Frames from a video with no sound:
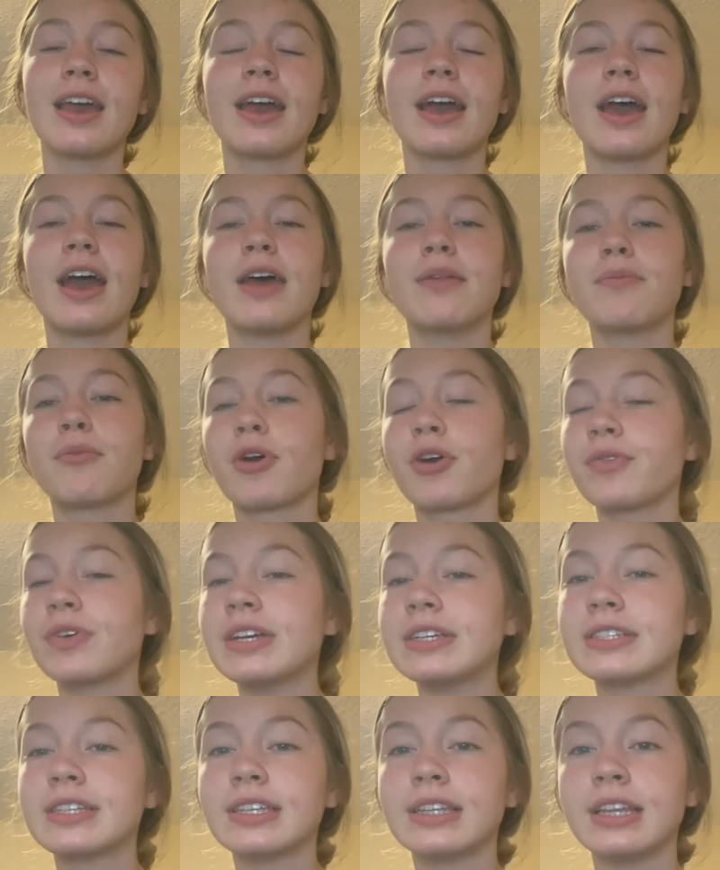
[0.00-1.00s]
And more
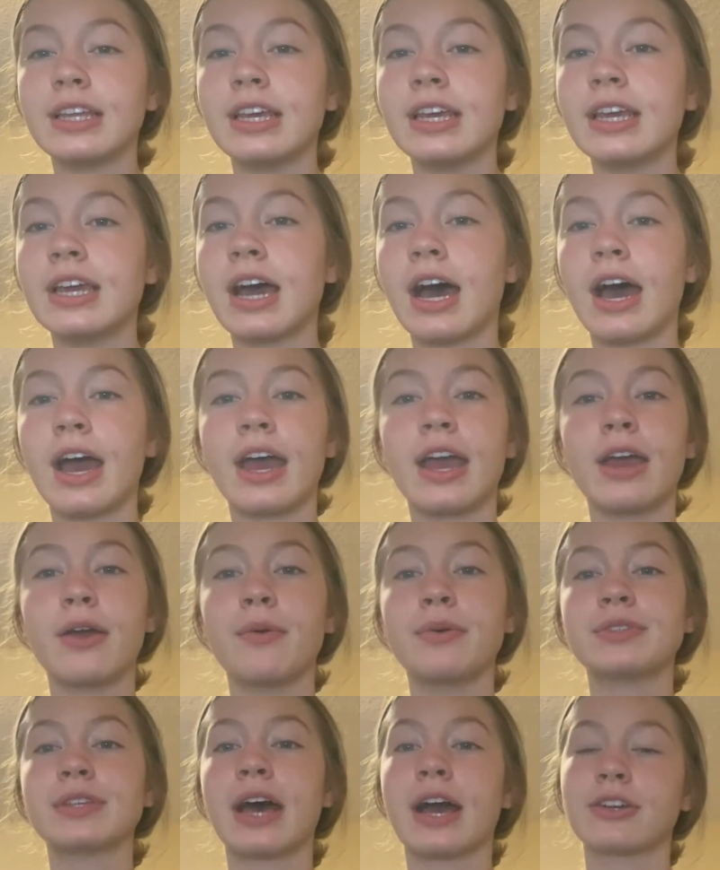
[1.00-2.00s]
recently, I
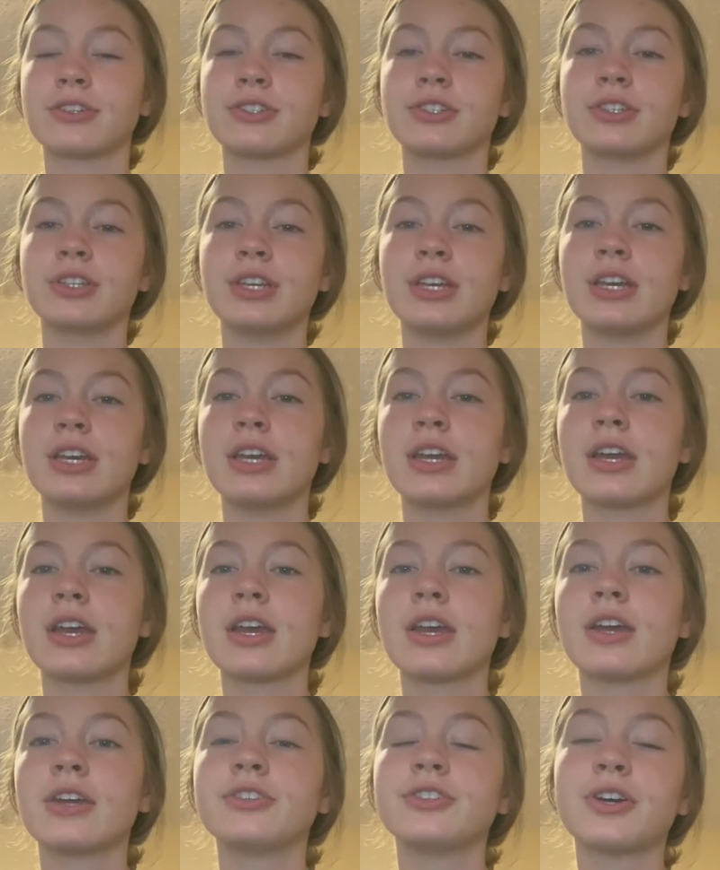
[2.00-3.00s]
was actually
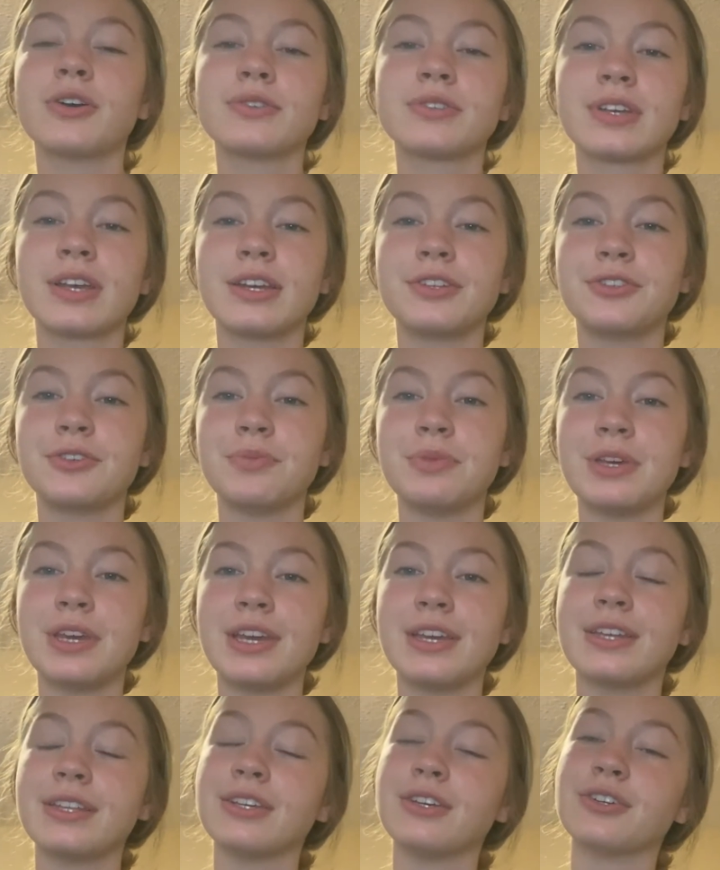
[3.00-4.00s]
chosen to
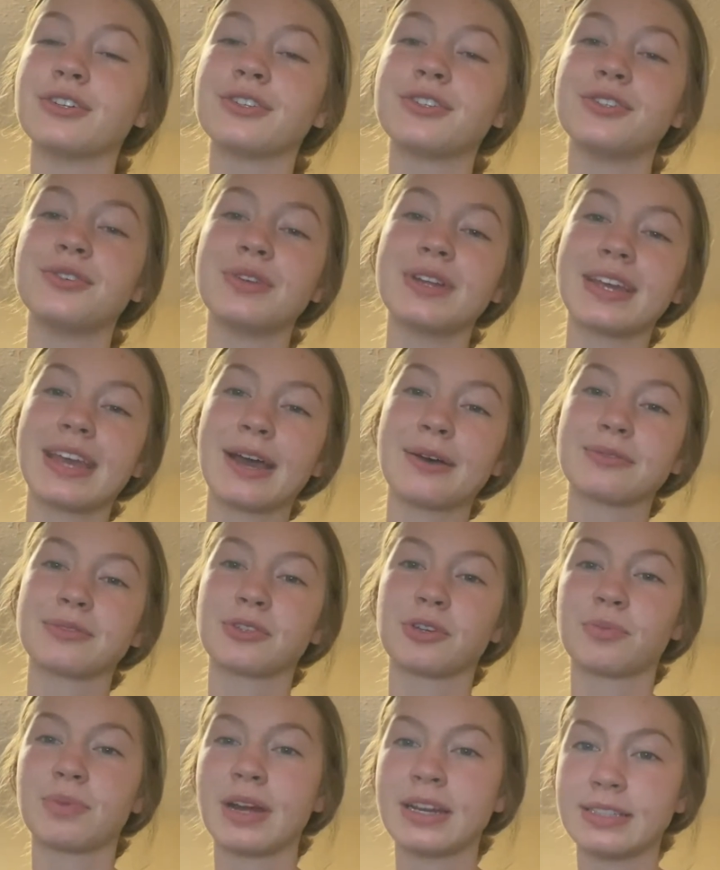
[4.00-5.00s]
be your student
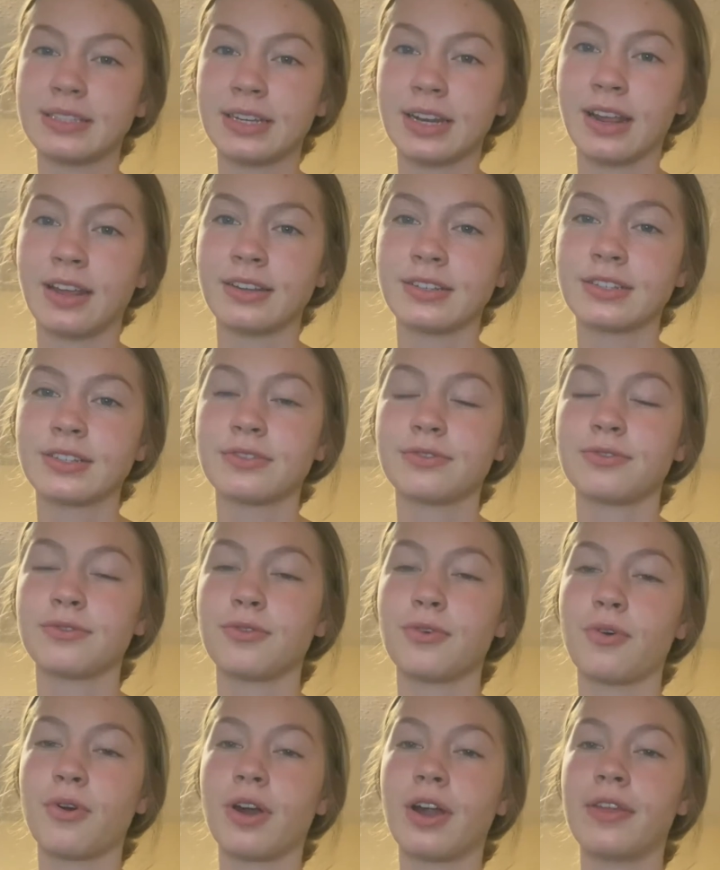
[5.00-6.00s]
council president
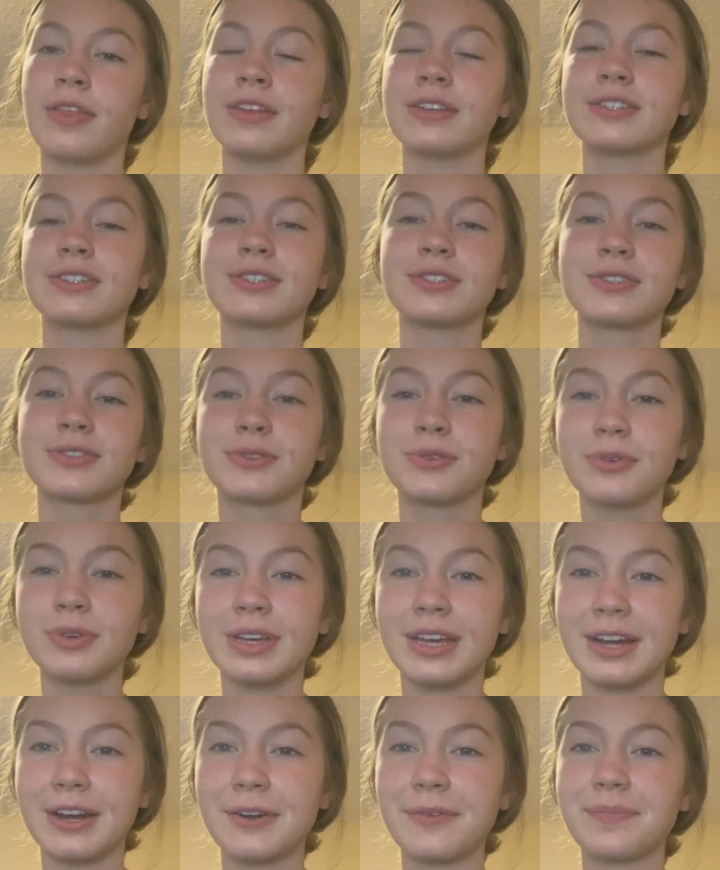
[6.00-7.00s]
for this school
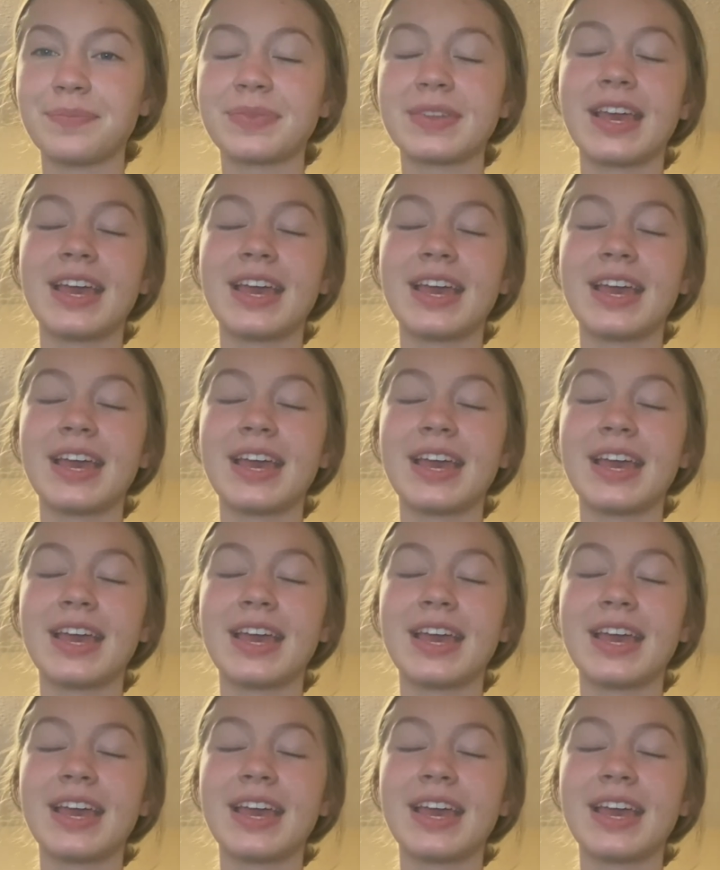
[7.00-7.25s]
year.